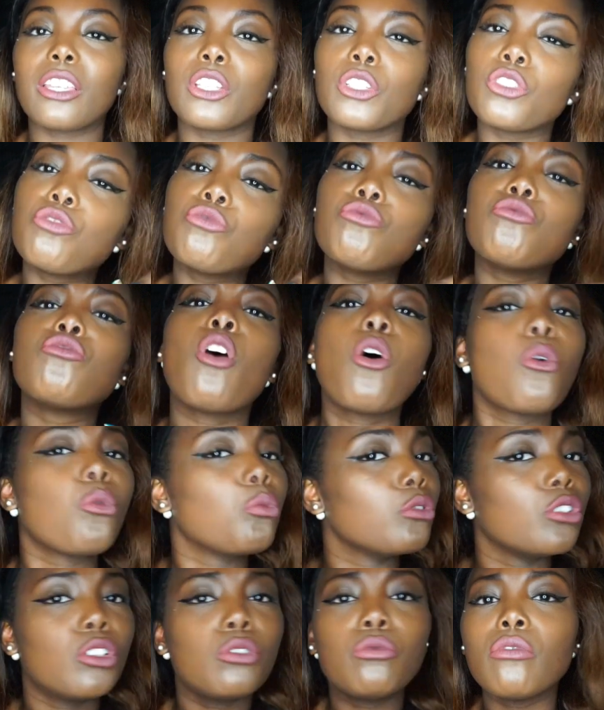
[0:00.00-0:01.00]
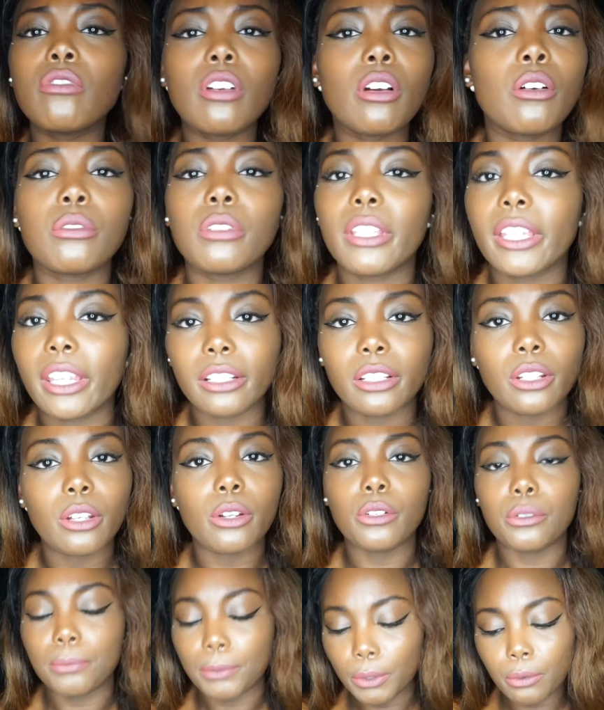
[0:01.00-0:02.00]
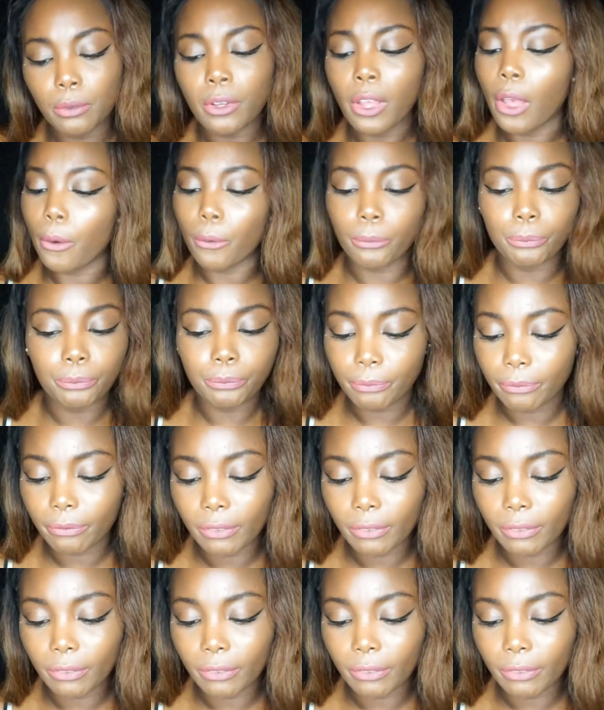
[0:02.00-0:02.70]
you go Lancome,